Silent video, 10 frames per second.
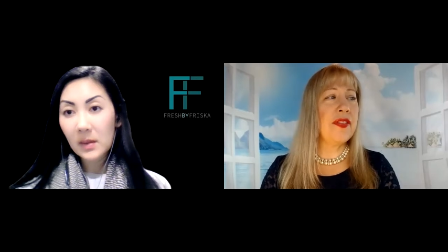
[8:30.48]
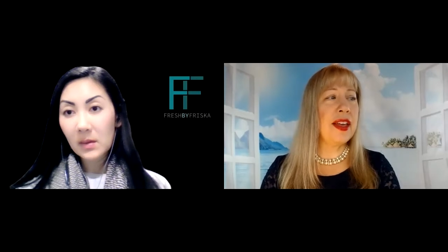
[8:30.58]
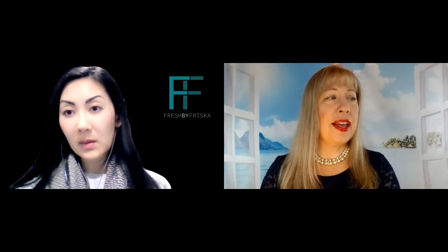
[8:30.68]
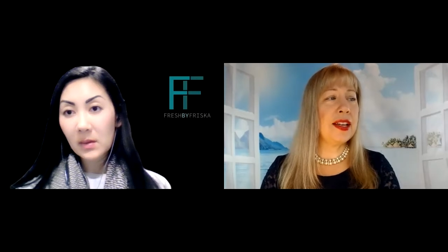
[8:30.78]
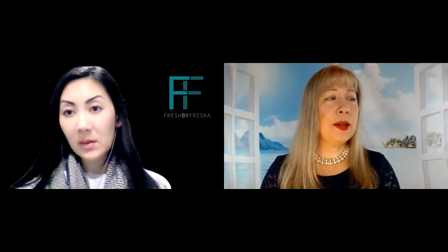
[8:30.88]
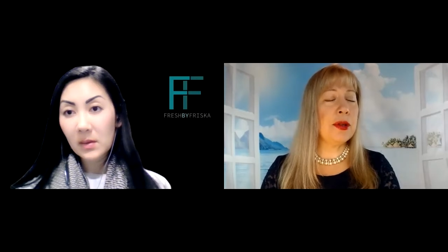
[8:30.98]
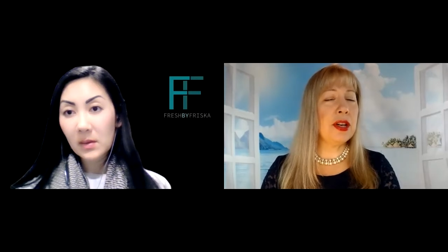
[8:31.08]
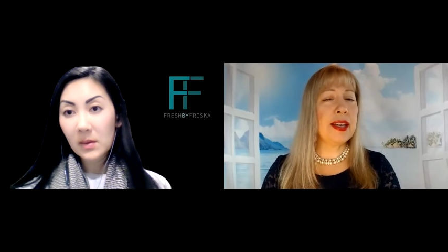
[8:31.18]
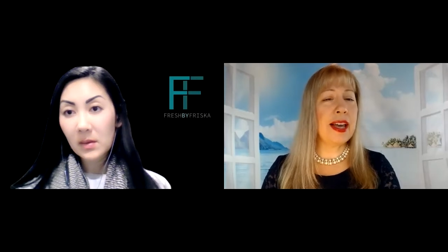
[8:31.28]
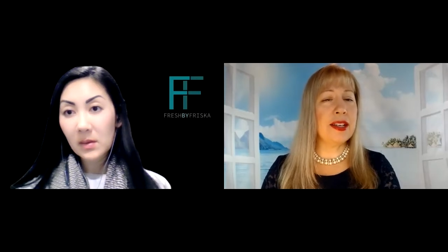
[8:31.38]
Speaker 1: that they
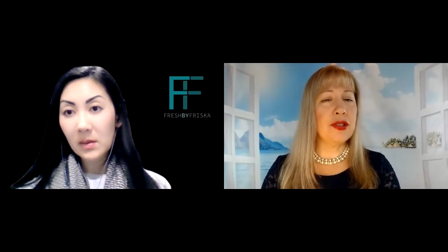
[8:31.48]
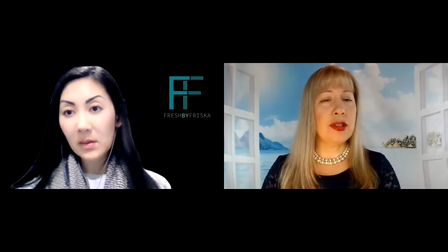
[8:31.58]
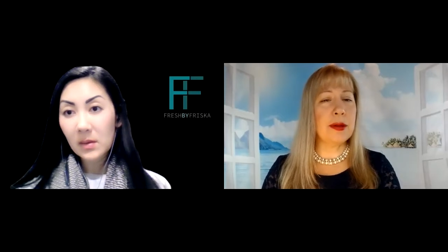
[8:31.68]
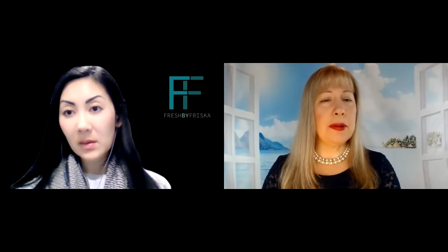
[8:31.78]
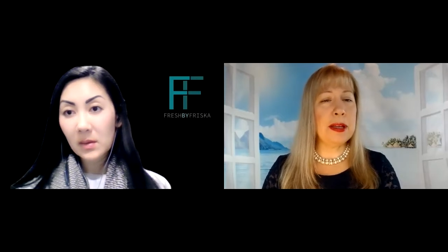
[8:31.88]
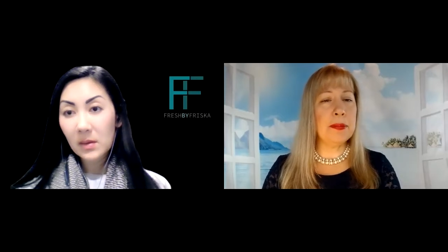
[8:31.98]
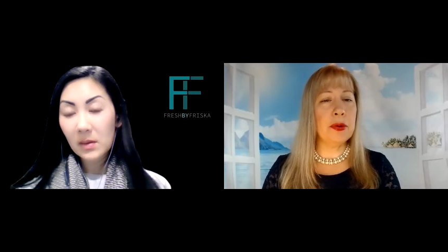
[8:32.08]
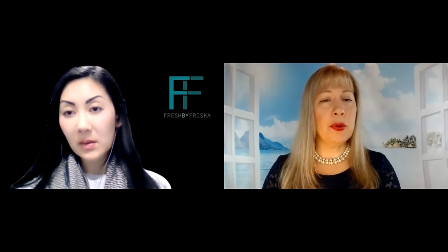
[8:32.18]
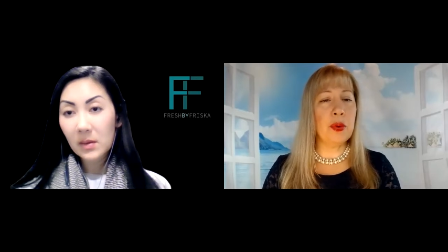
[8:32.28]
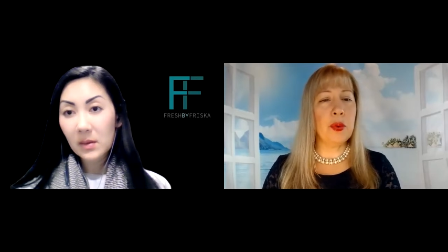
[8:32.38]
communicate to the
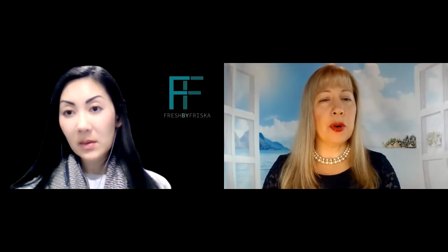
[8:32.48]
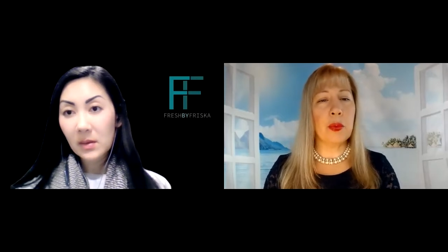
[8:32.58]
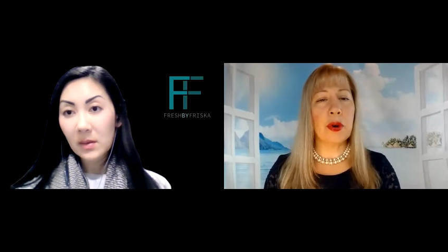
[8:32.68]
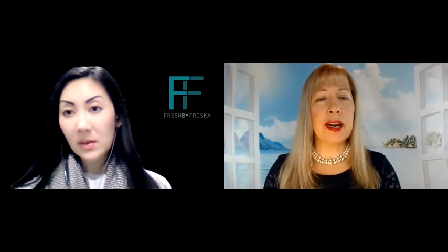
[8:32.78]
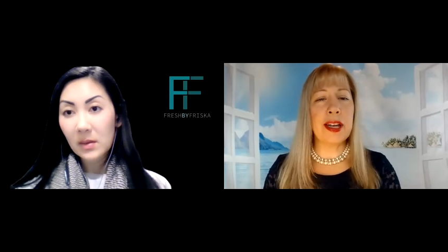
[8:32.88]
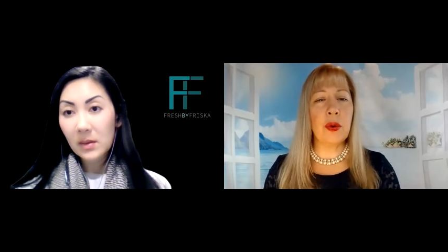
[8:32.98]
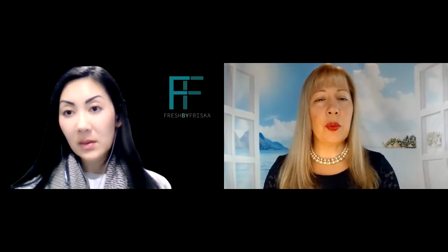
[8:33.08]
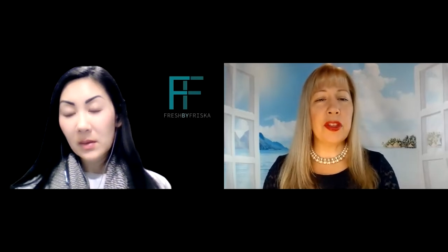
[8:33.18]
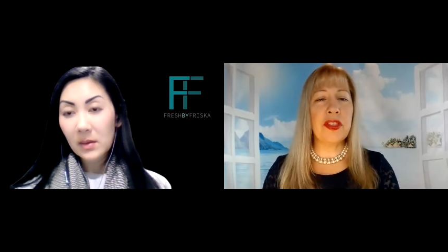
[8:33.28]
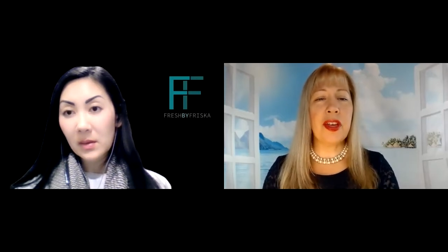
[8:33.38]
people who are
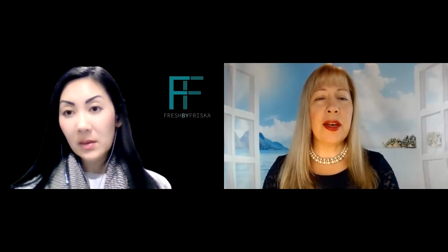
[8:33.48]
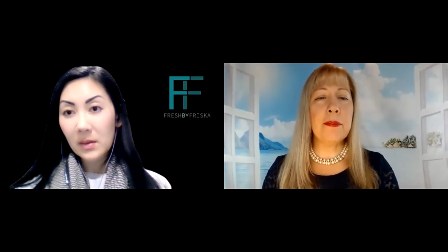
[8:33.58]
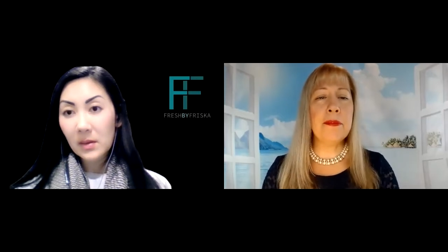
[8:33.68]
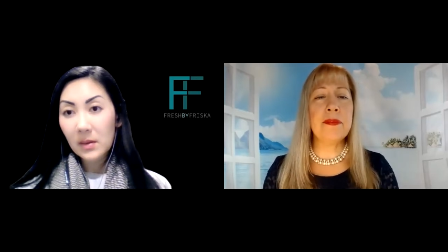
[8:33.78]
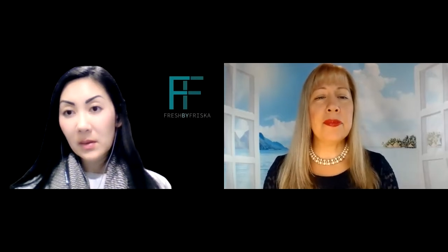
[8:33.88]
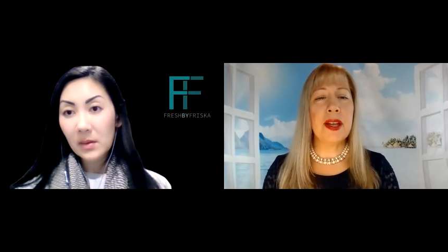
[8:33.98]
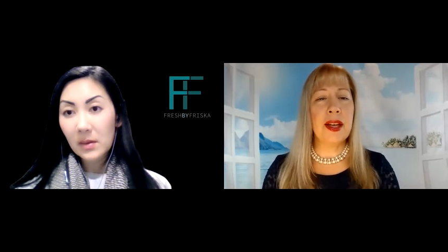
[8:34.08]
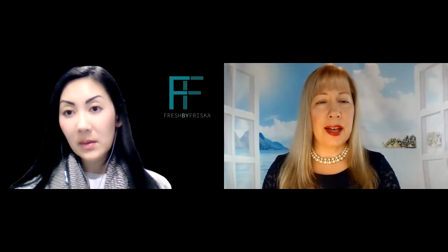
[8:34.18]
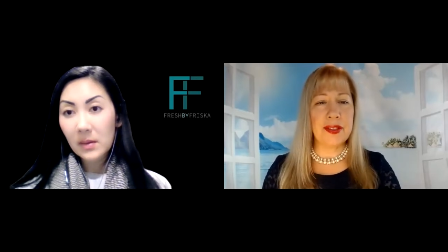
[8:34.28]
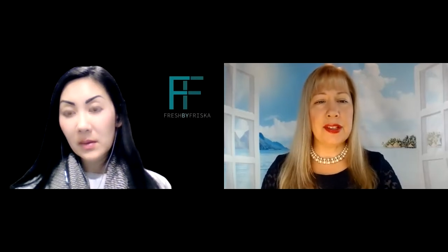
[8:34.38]
working with them
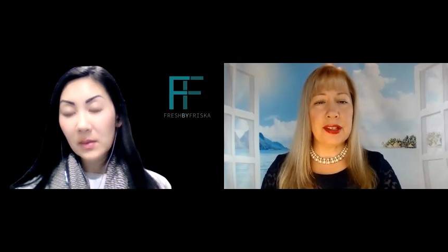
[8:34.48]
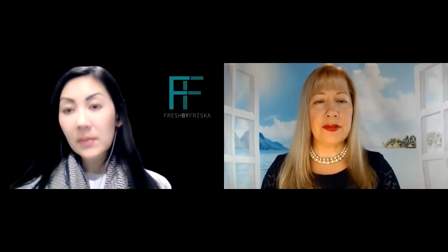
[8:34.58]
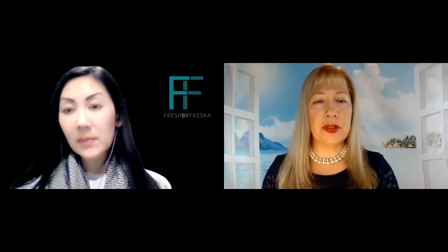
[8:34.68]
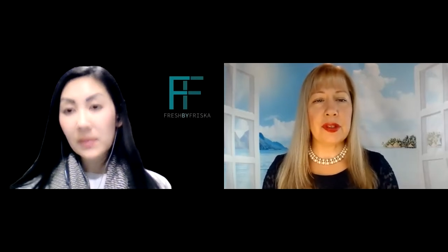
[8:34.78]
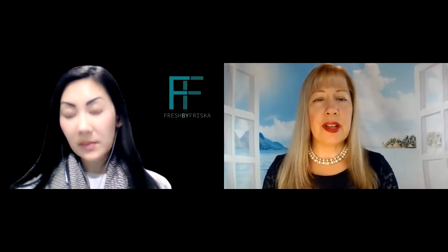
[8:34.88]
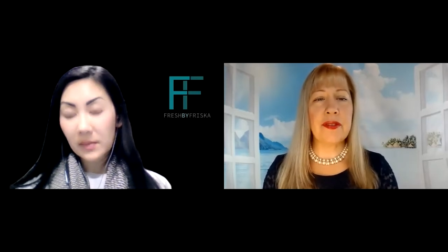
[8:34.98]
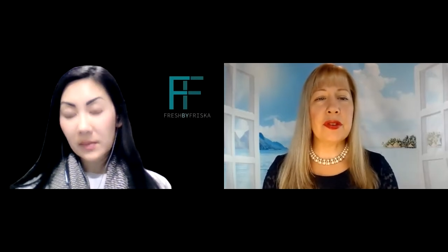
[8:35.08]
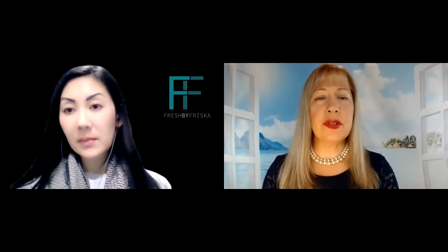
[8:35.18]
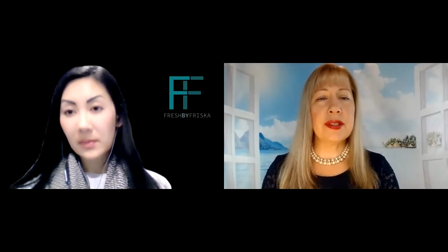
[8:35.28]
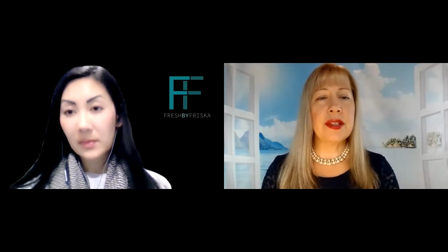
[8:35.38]
at the different
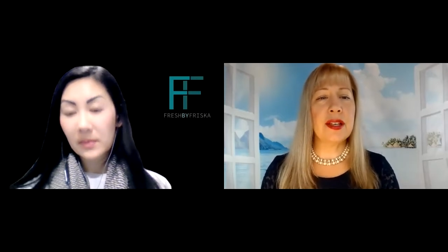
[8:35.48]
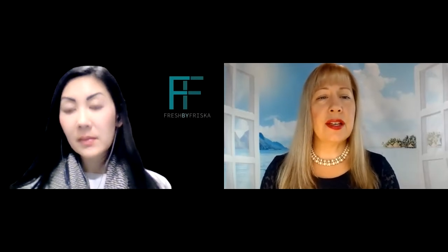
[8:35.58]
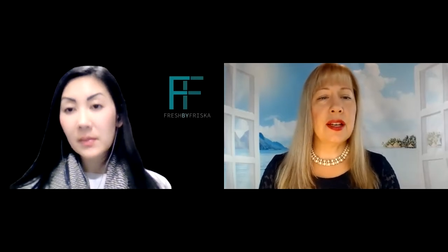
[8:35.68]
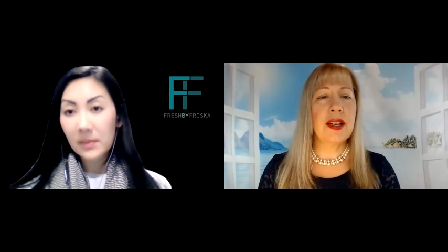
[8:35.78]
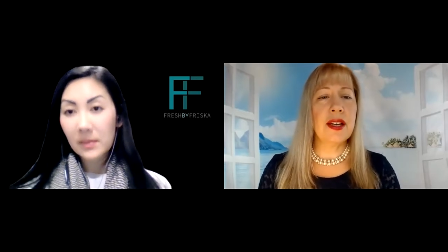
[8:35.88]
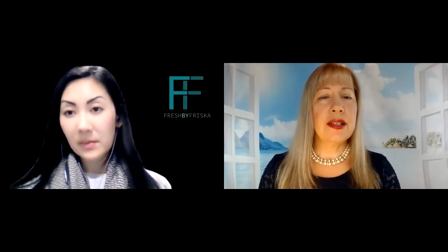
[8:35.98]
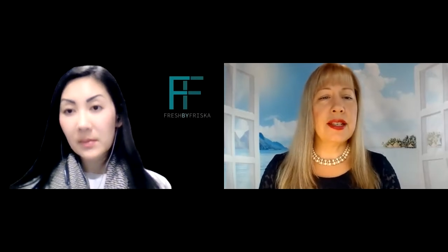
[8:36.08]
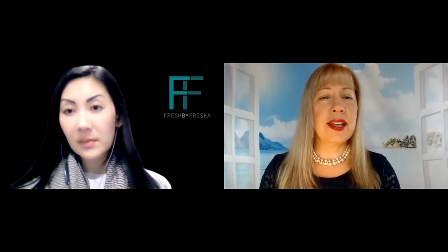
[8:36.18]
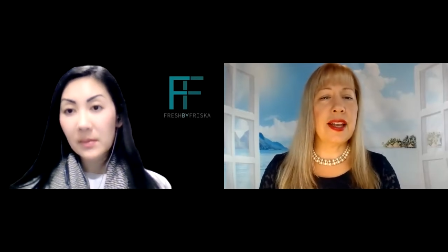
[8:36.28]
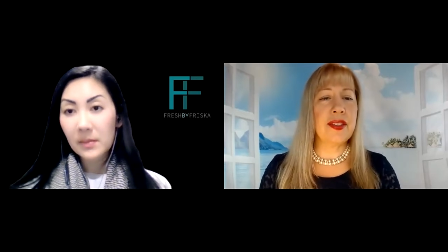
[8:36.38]
levels
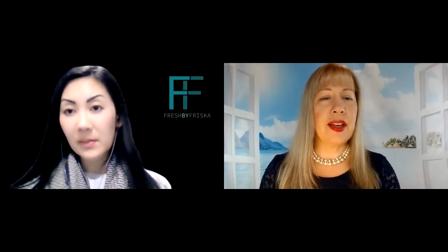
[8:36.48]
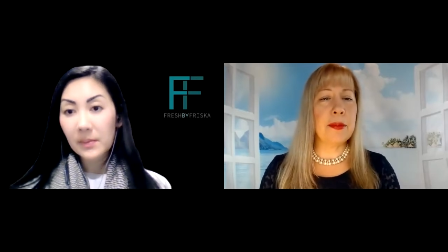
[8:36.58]
to get mm-hmm.